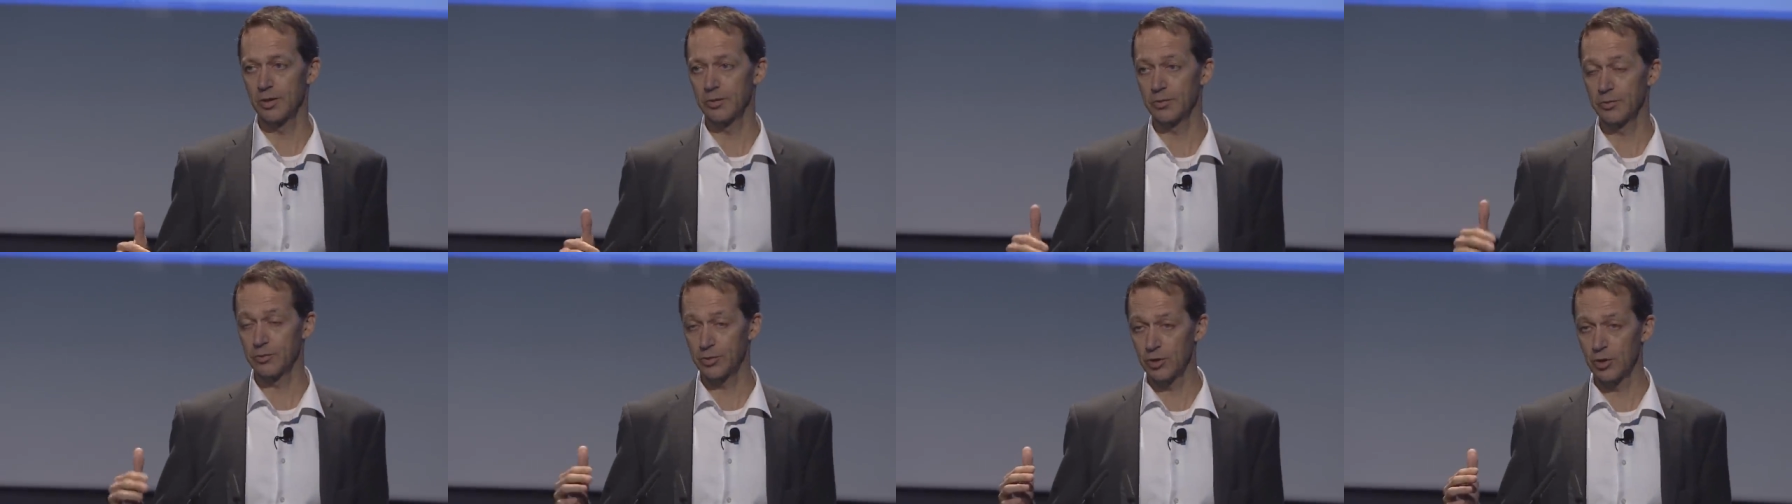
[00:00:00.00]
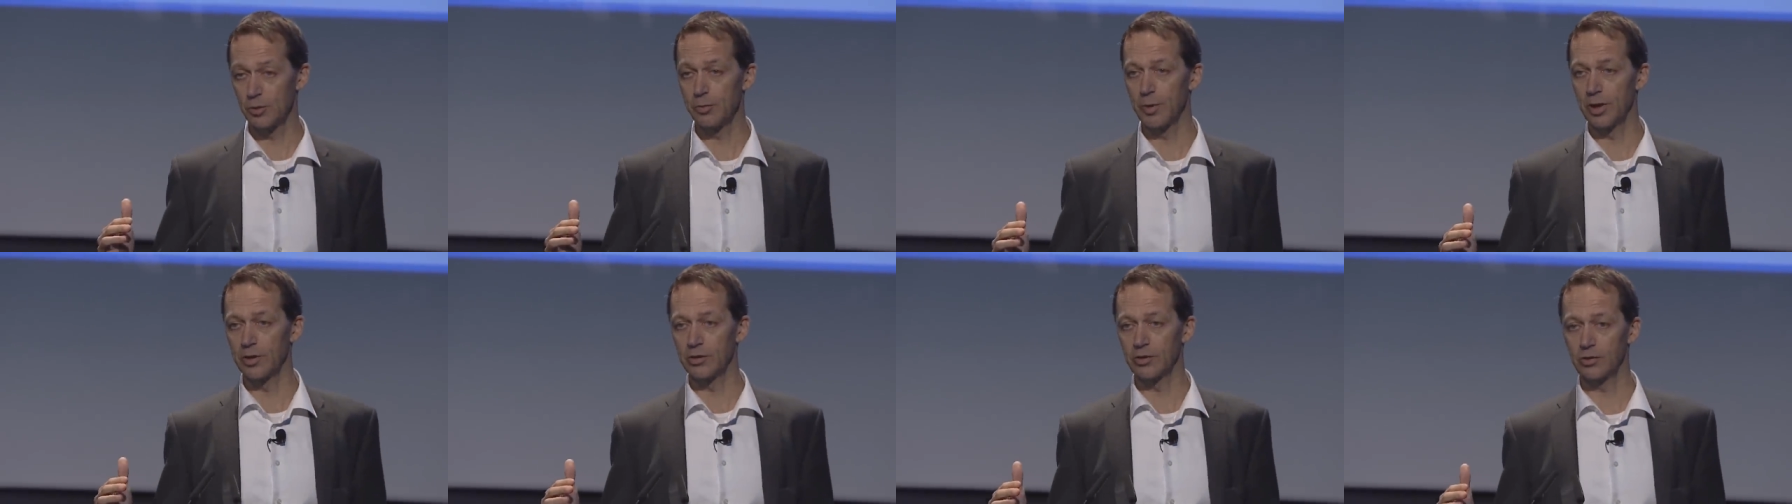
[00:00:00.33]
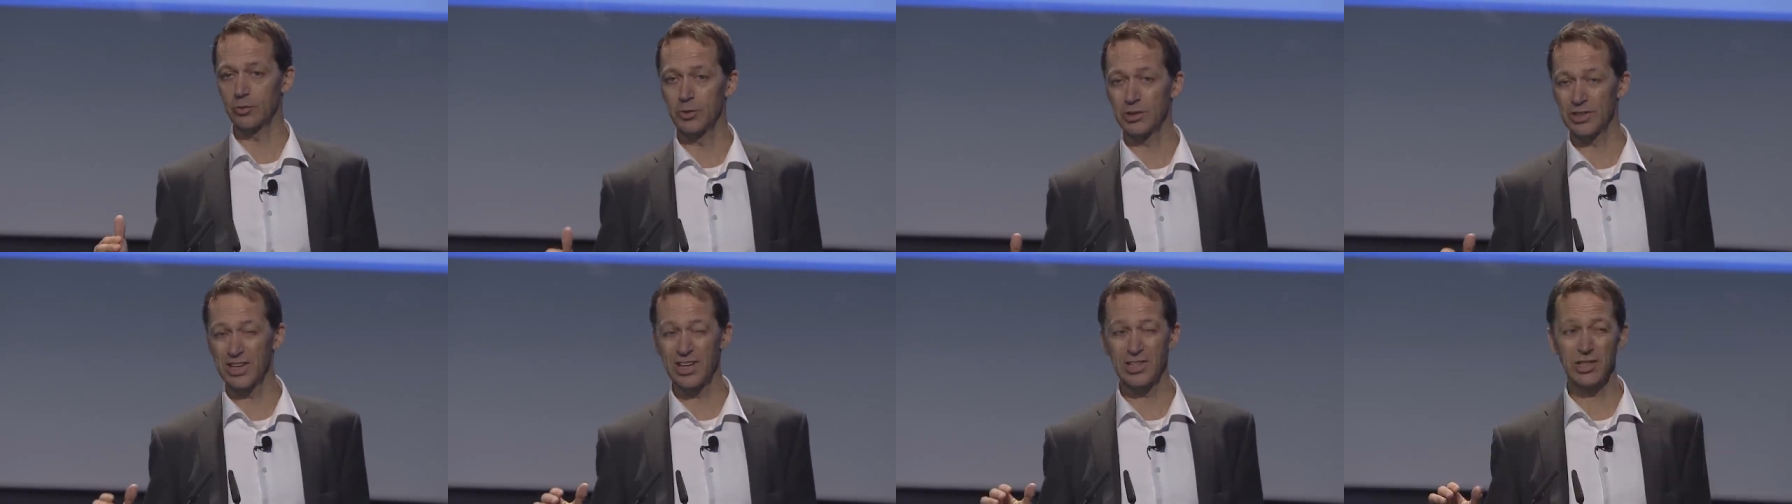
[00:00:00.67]
few months,
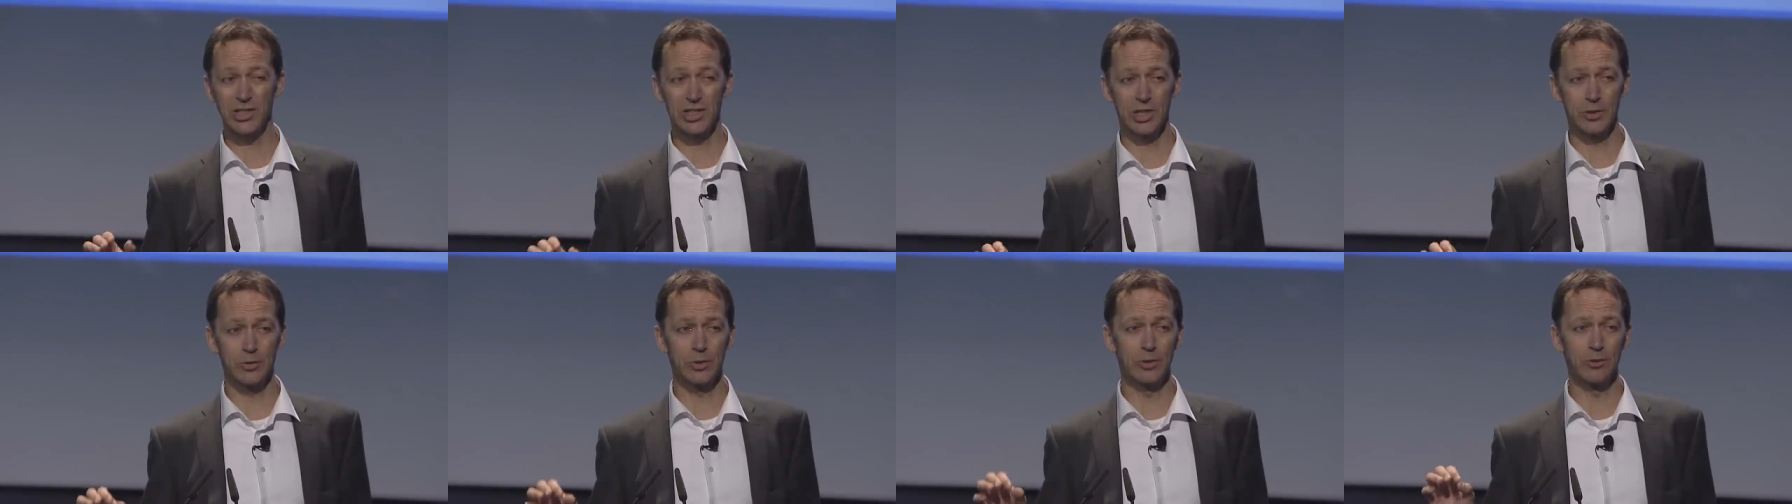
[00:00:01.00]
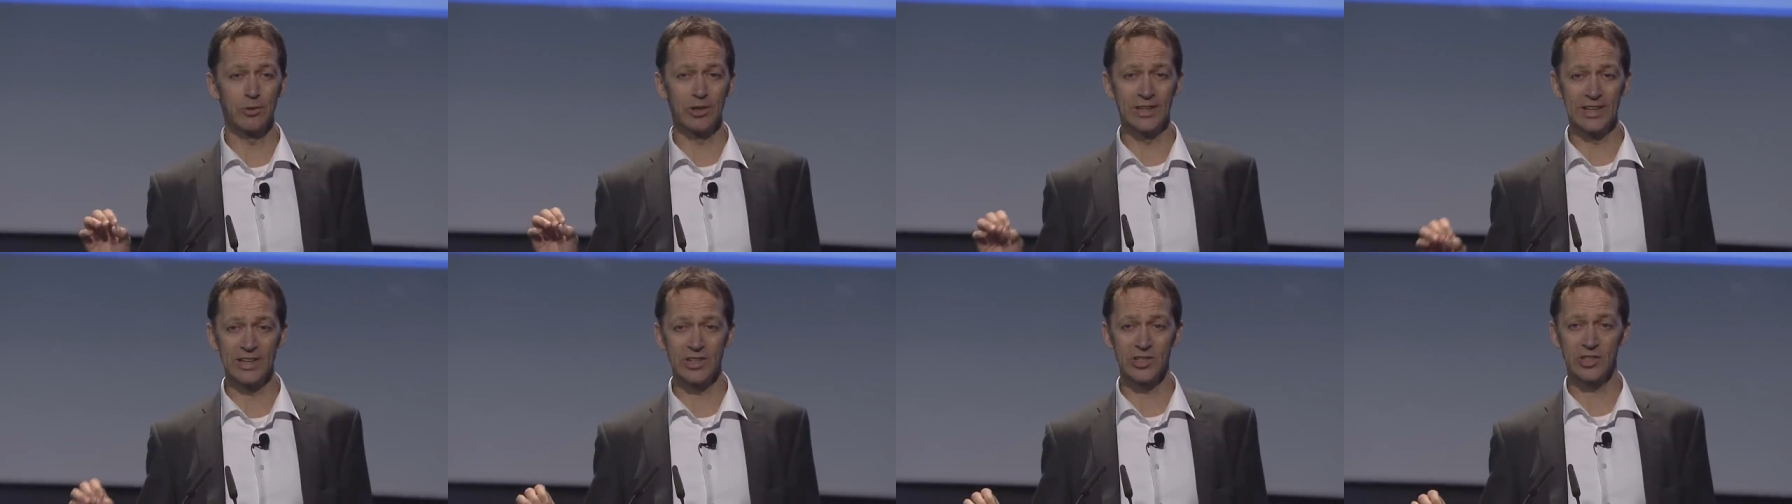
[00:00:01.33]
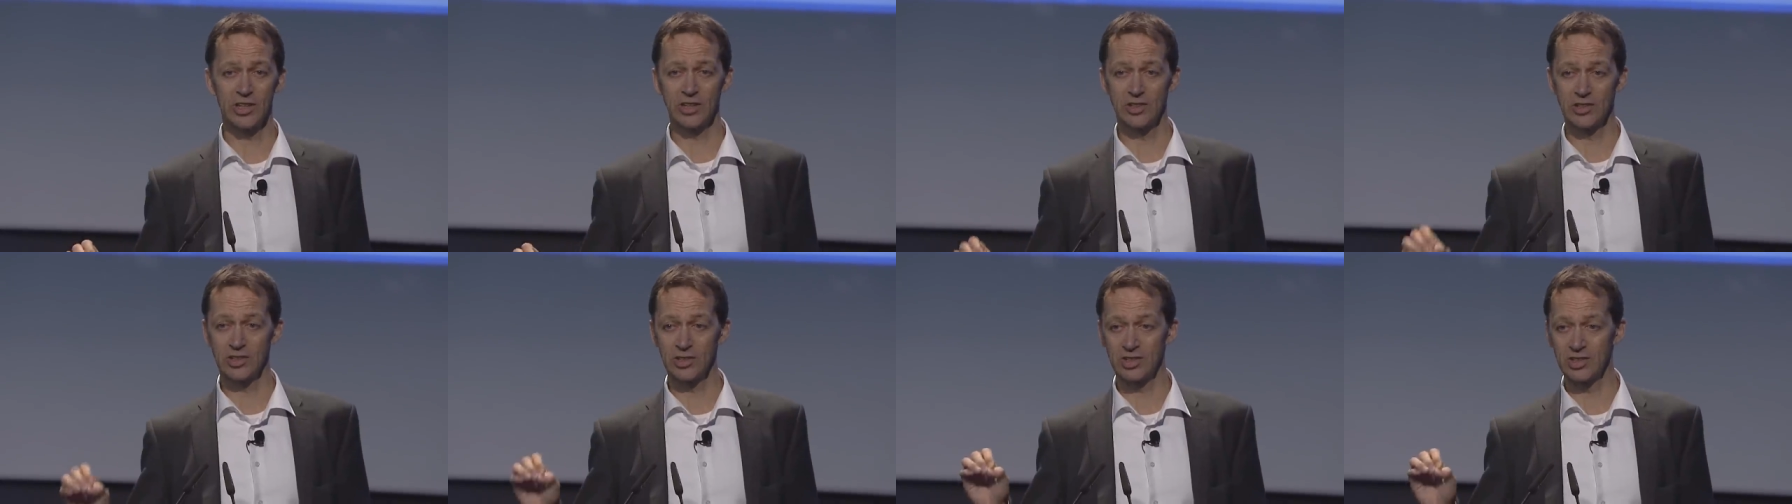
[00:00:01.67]
which actually we're
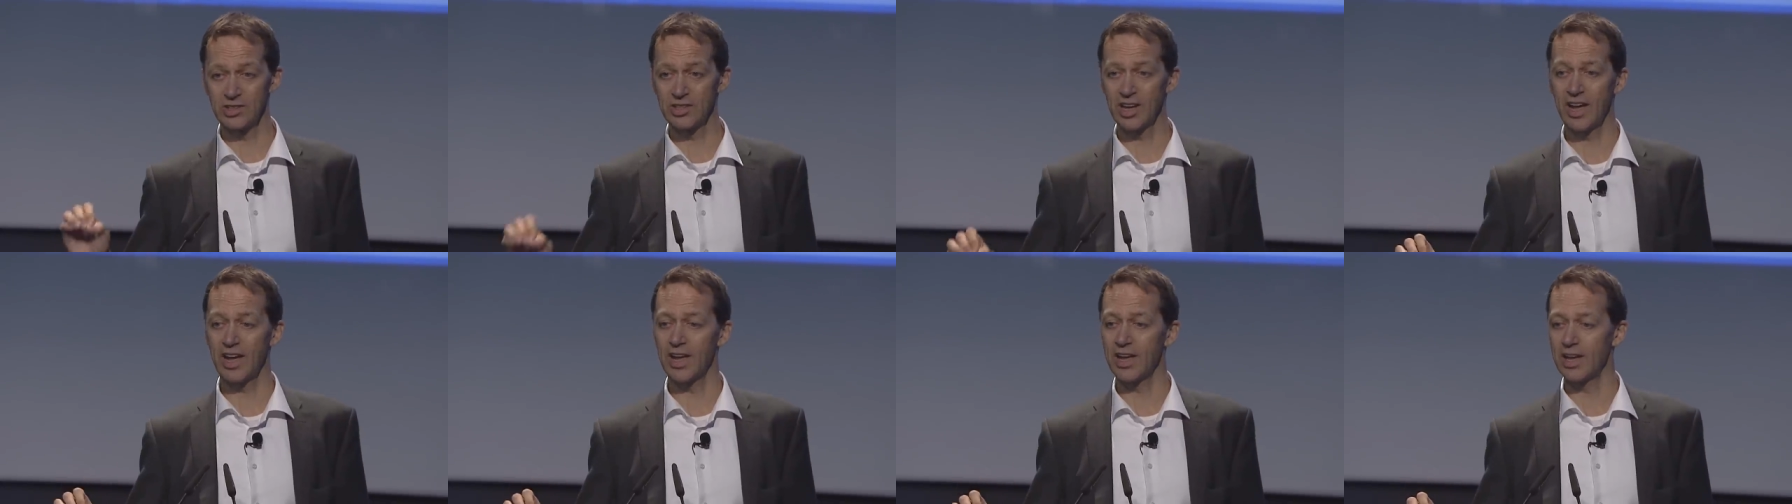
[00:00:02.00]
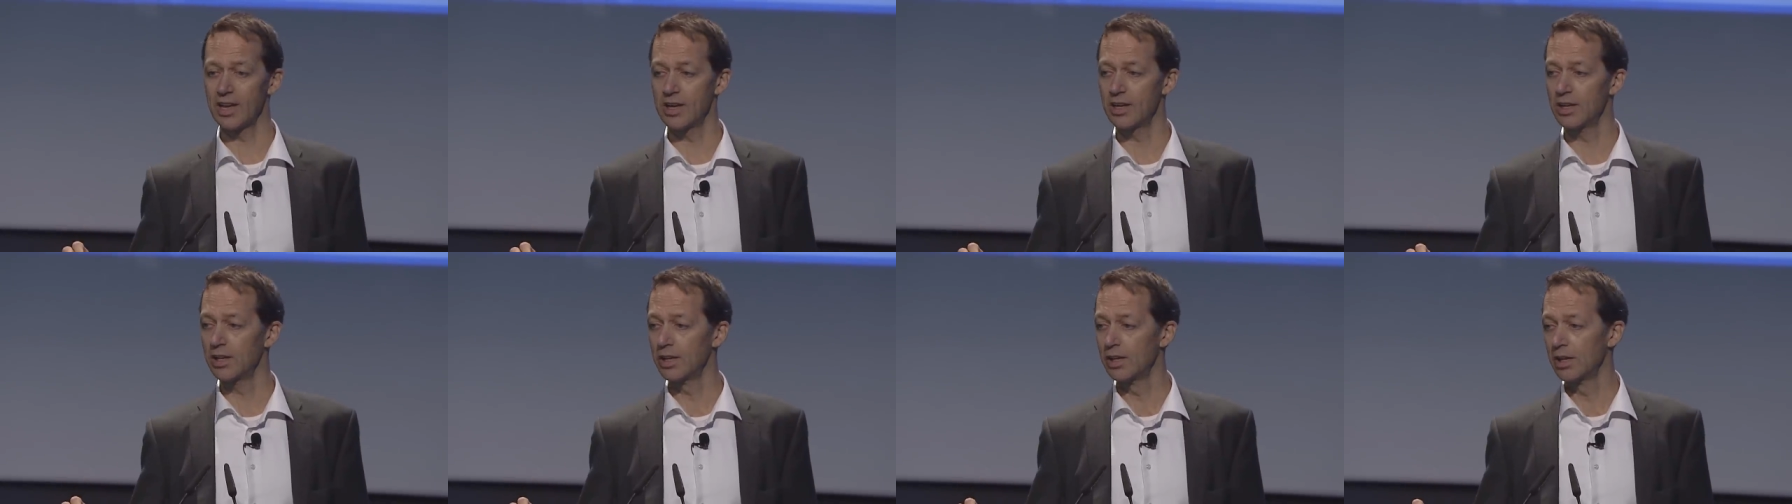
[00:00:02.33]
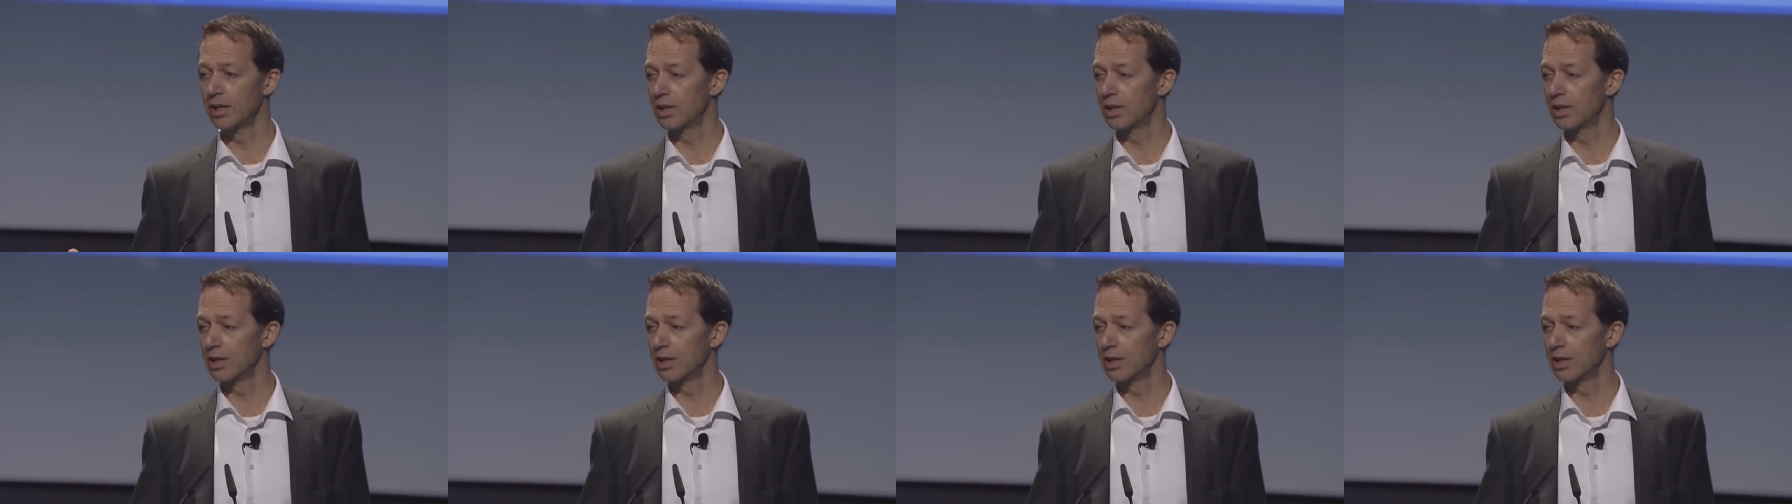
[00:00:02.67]
releasing today.